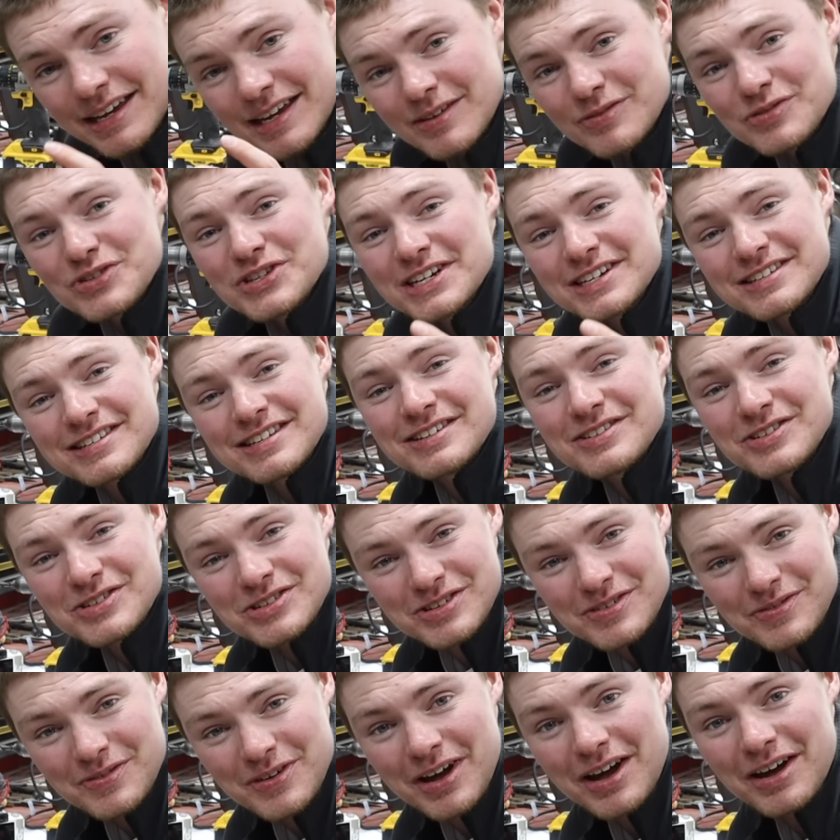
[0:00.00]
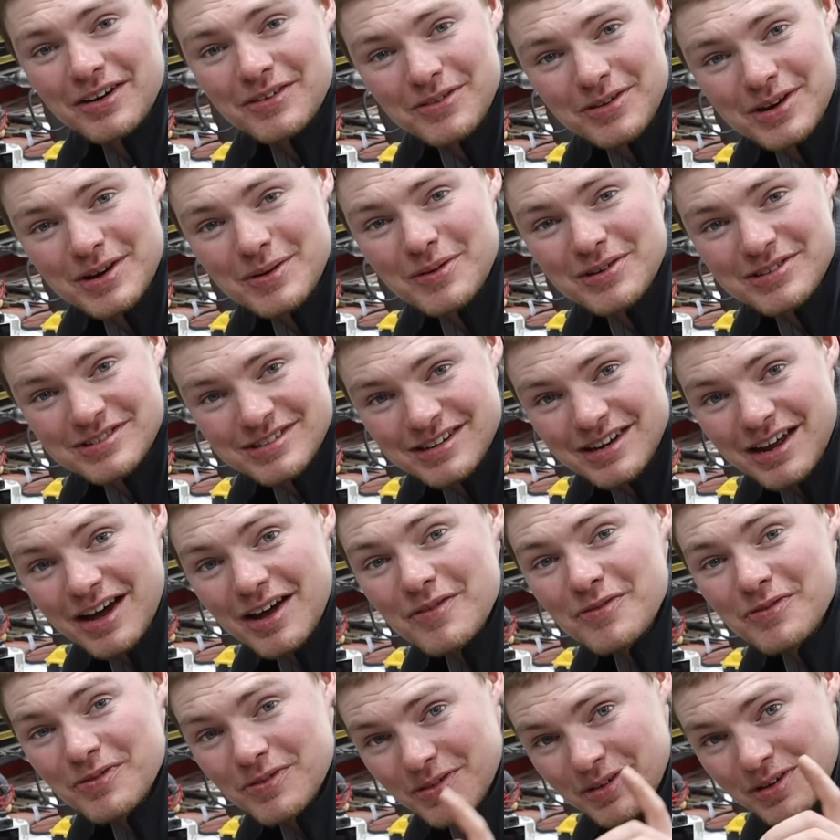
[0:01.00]
If 6 inches of concrete was
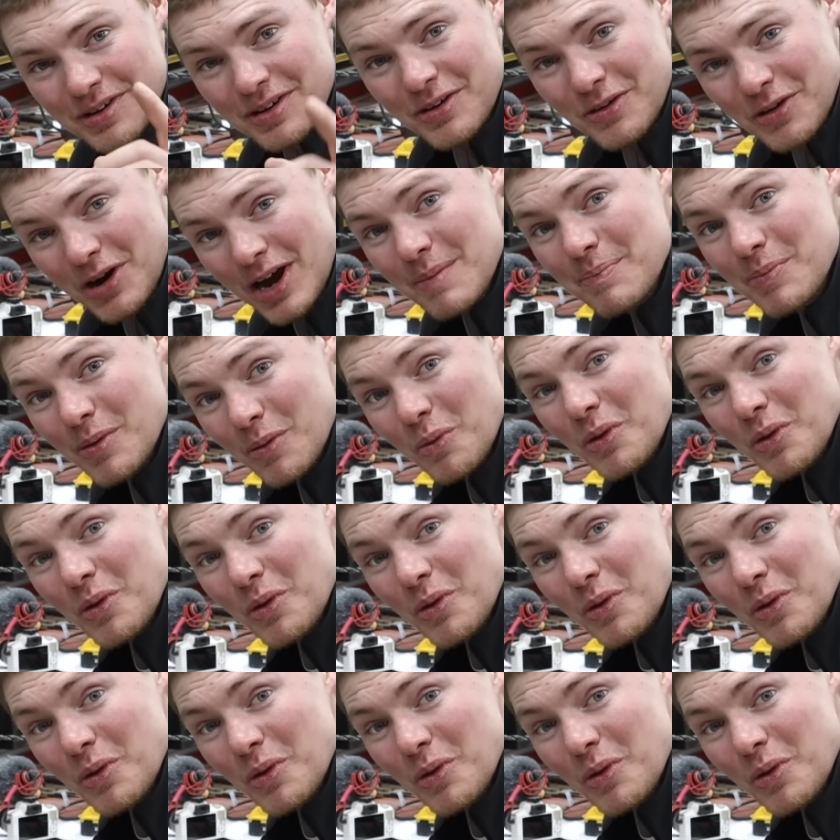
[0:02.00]
enough, Grandpa